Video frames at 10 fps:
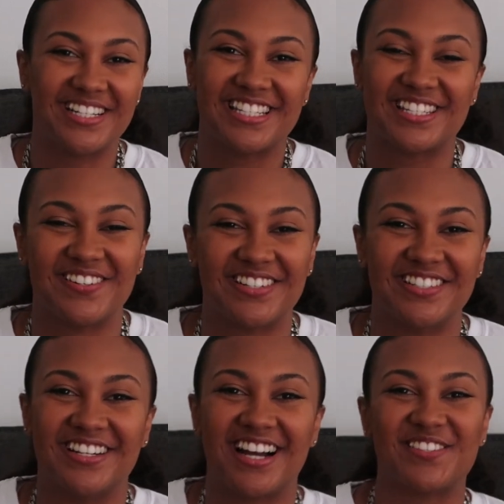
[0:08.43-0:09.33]
What is going
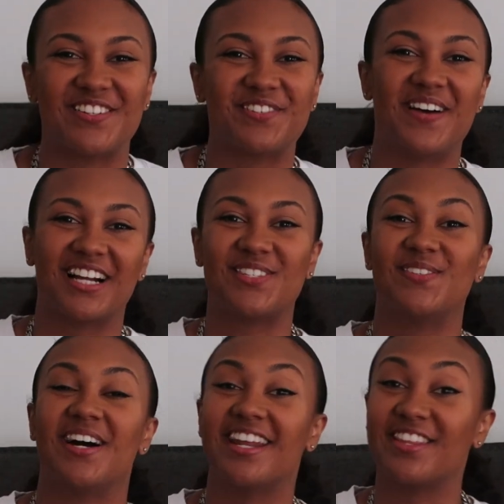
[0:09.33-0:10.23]
on, you guys? Welcome back
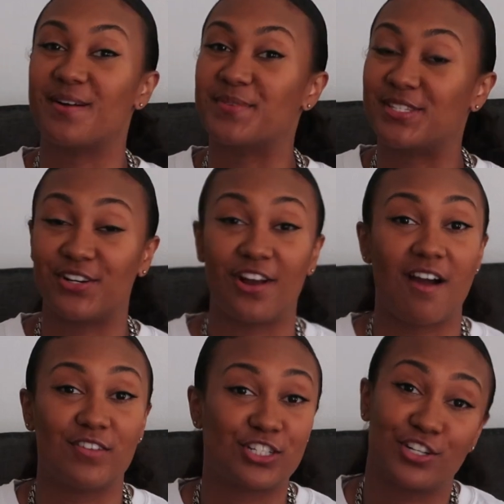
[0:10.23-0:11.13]
to another episode of Your
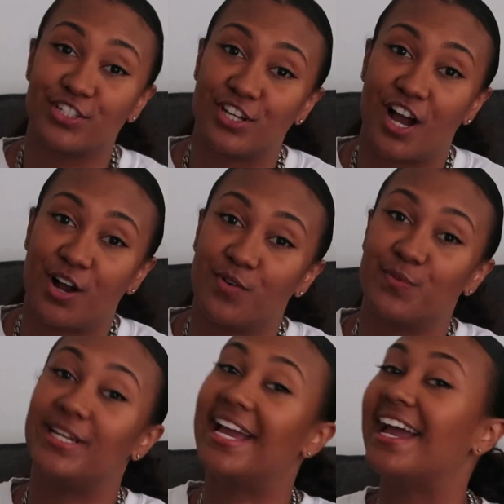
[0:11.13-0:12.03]
Average Girl Talk,
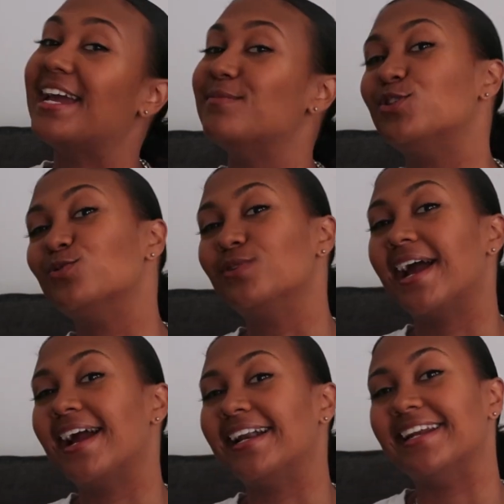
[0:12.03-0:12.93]
where we aim to
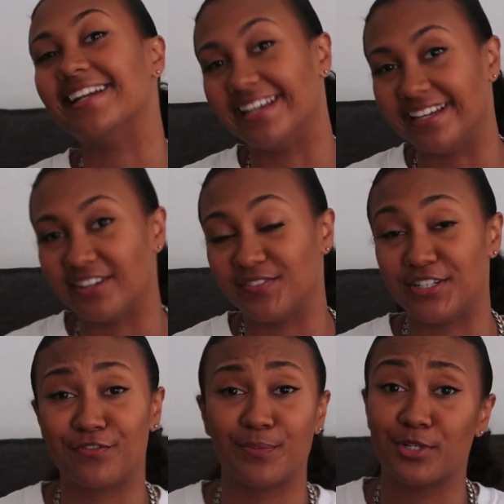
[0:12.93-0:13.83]
gain and give
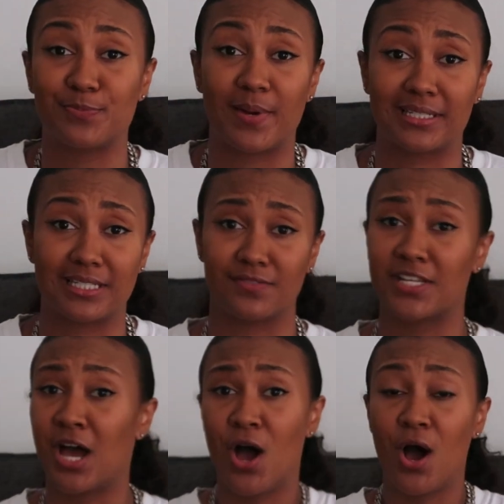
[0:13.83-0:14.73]
different
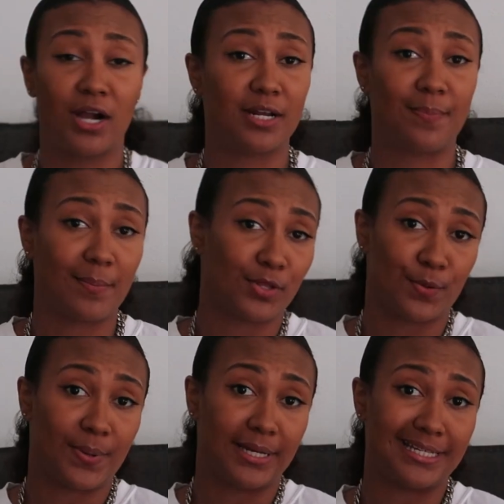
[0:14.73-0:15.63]
perspectives on unpopular
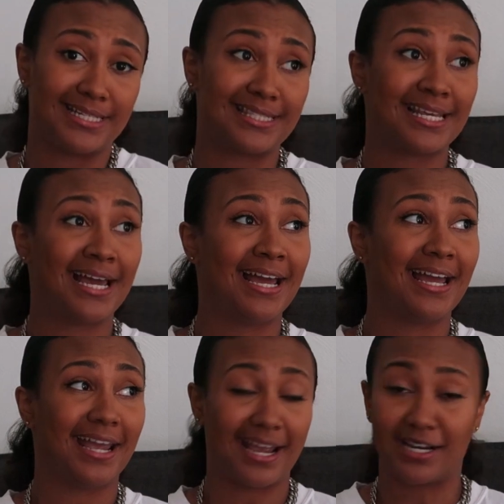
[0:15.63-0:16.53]
opinions
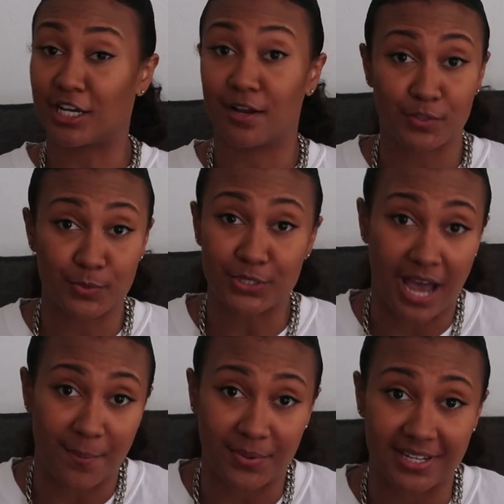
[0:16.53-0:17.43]
and uncomfortable
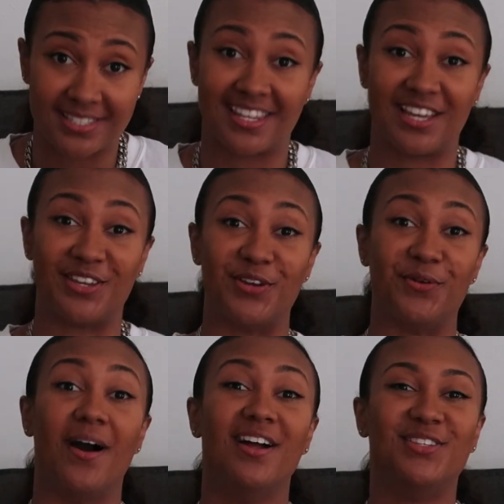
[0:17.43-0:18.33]
topics. Thank
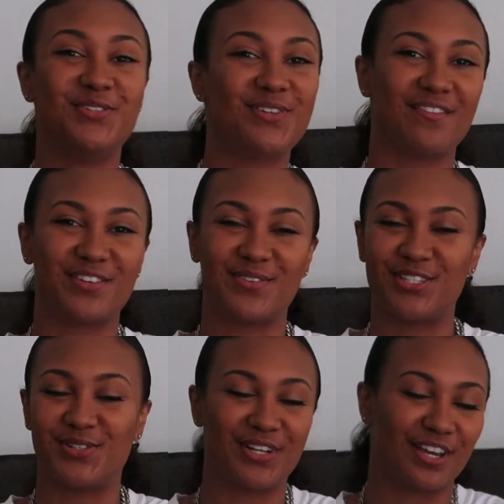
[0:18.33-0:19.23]
you to
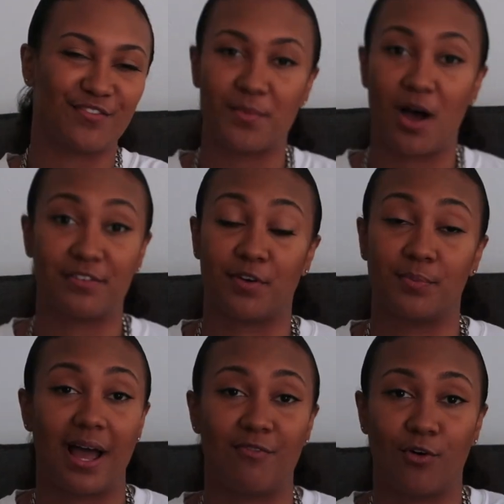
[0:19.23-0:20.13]
everyone tuning in from all
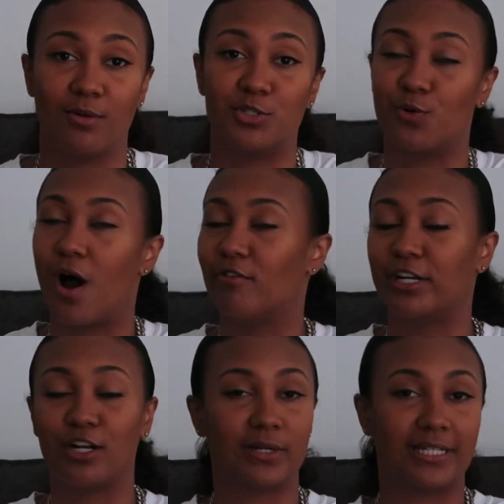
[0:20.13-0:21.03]
different platforms. You
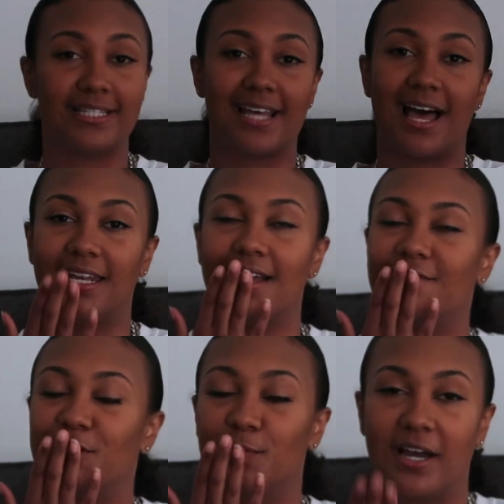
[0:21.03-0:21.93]
already know what it is. I
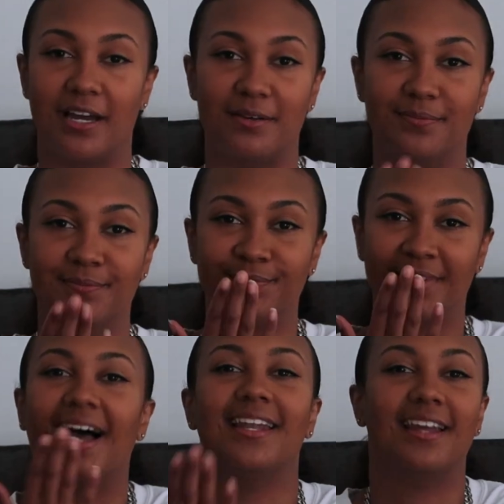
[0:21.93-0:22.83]
love you, babe.
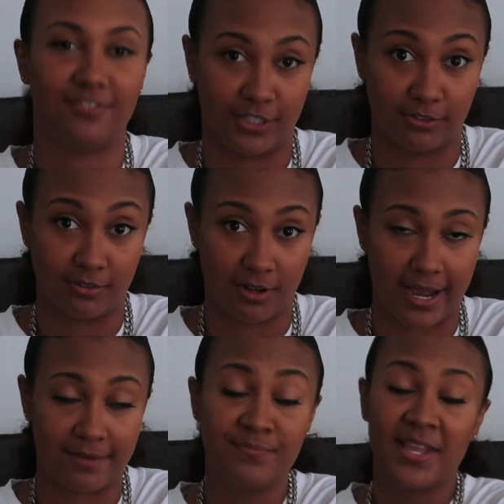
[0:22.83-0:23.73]
I love you.
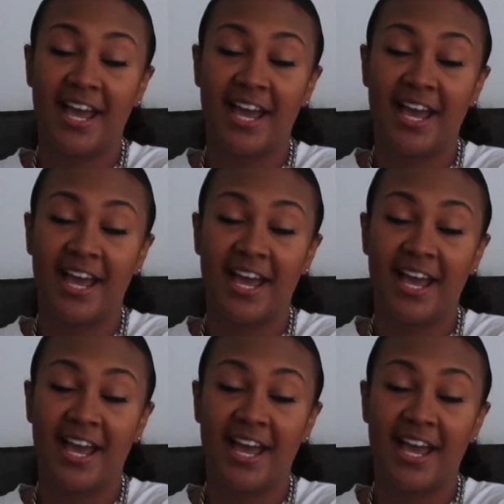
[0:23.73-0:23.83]
Okay.